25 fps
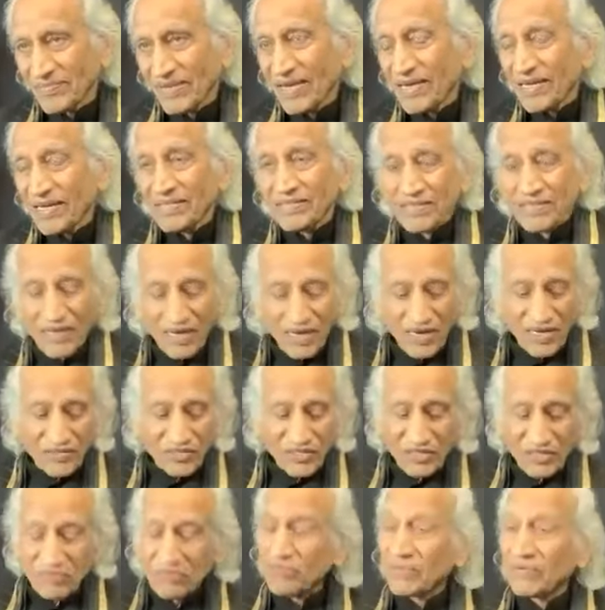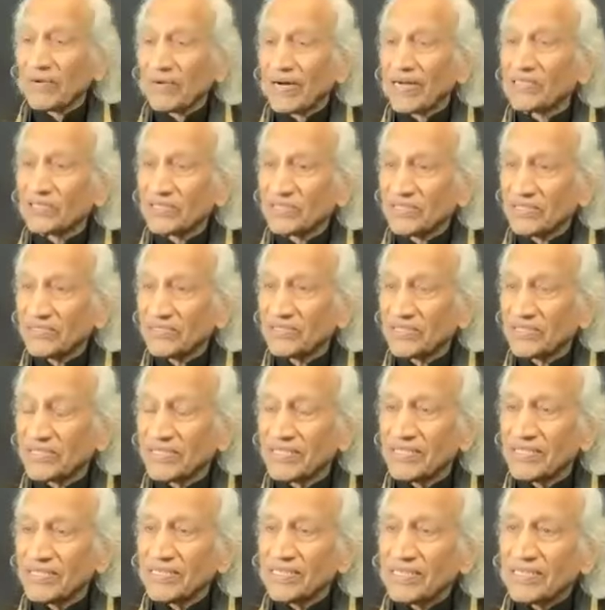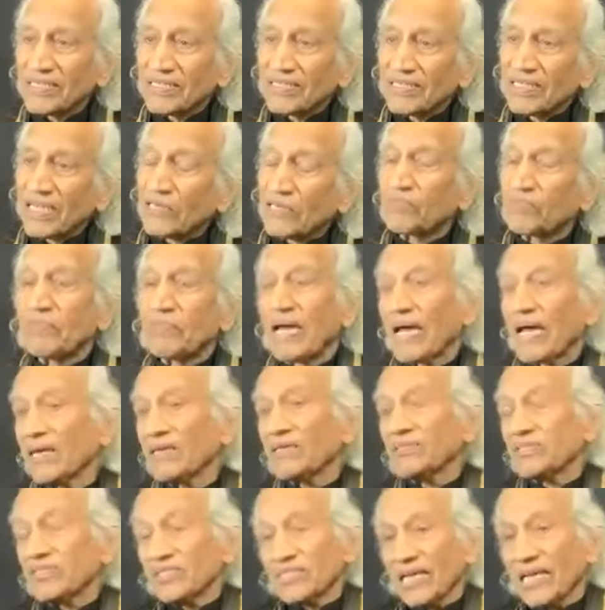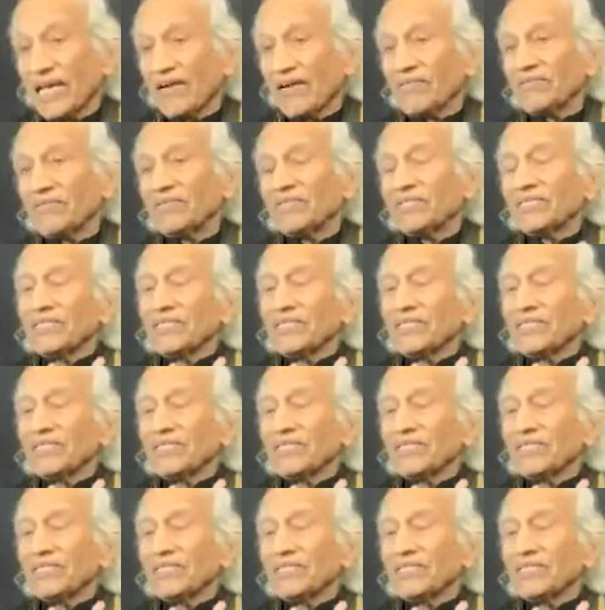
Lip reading: And there are some questions that parents have,